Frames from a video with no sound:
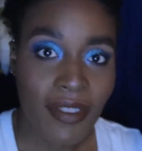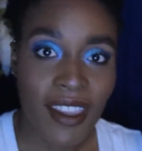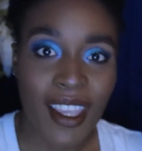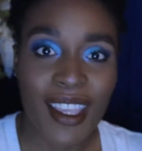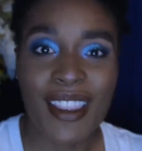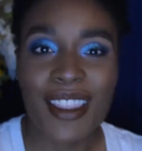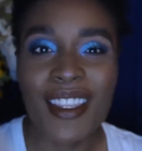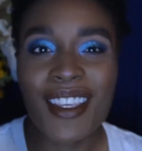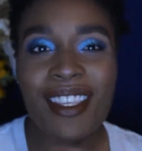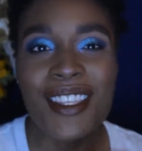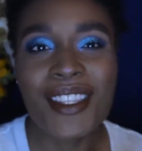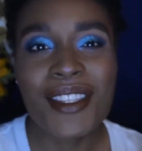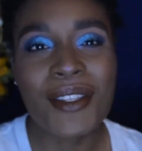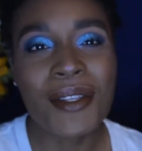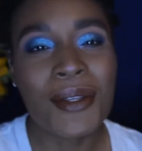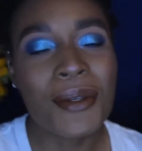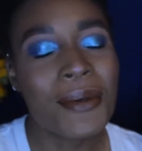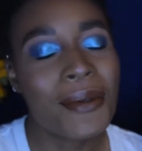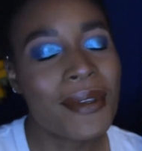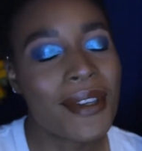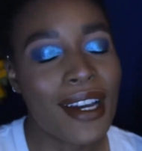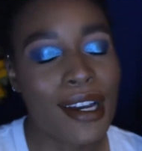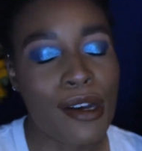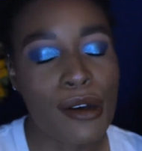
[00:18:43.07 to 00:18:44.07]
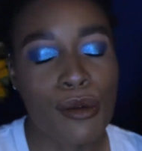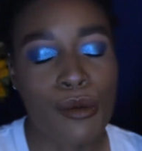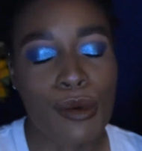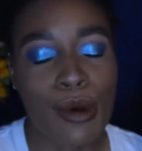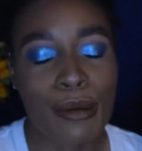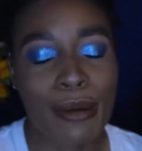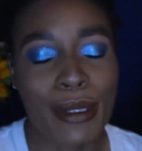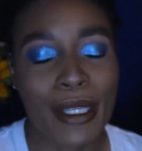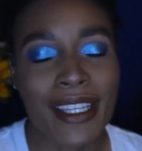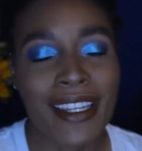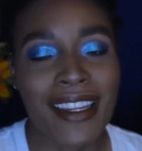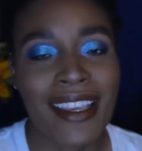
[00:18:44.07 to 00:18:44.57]
These two young
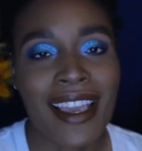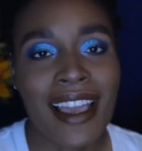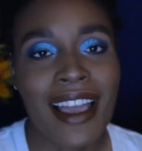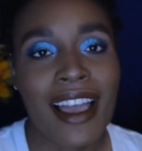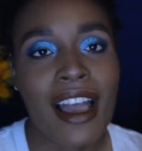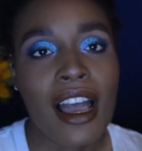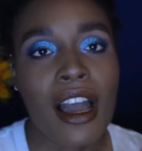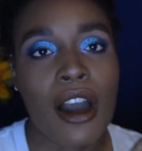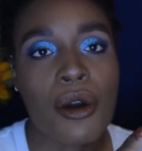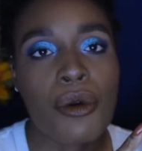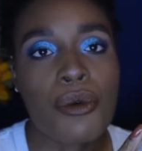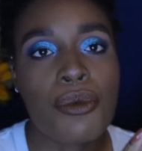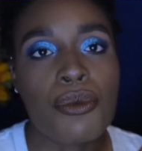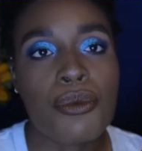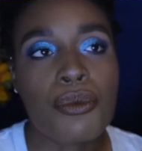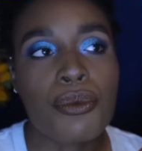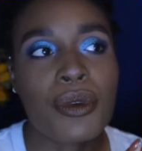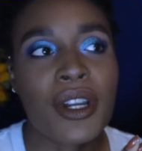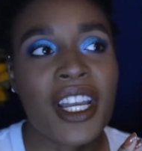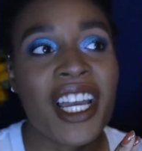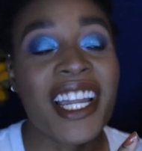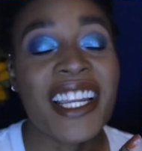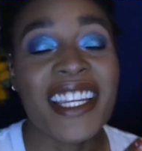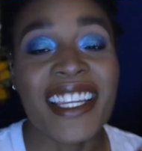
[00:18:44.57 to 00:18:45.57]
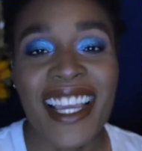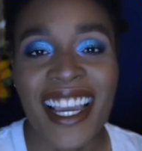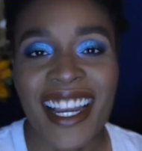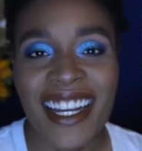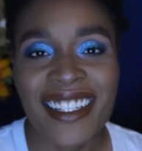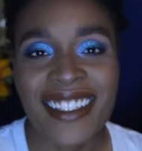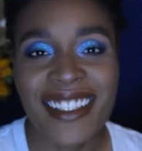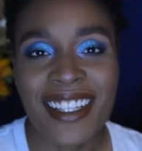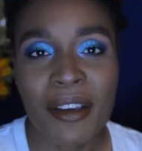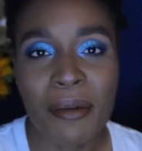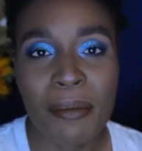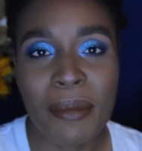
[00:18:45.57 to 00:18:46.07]
women connect